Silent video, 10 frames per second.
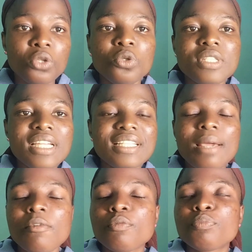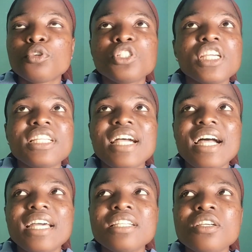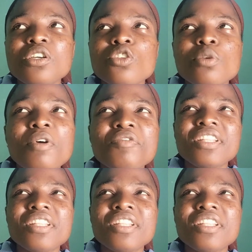Those are the type of project that some